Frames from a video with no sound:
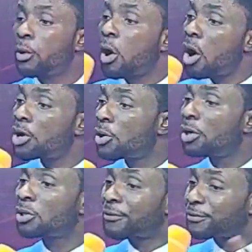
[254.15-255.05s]
If you
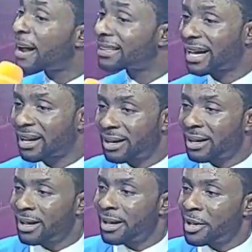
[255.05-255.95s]
honor your
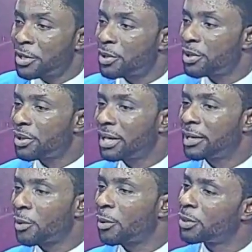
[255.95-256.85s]
father,
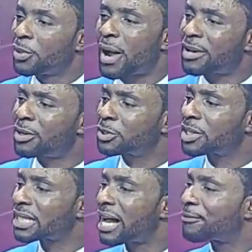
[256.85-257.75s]
you know, you
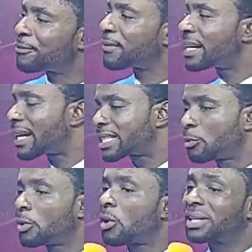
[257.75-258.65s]
are not just
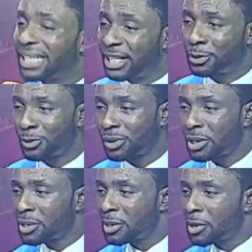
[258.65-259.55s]
afraid that he will not kill
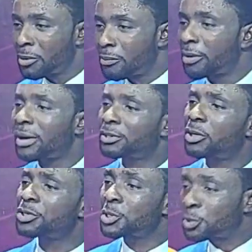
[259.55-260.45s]
you,
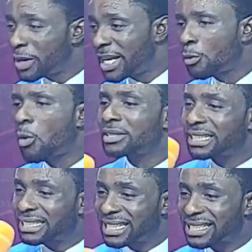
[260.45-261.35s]
but you are just doing
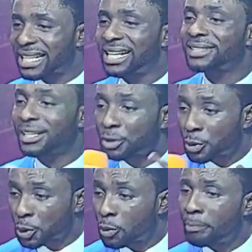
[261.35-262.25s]
what he
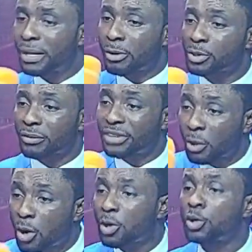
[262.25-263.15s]
desires that you do
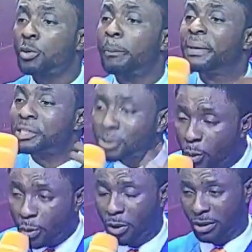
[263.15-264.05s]
because of the honor you
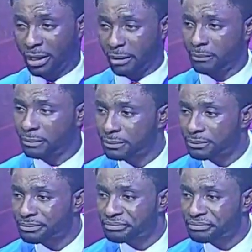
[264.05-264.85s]
bestow on him.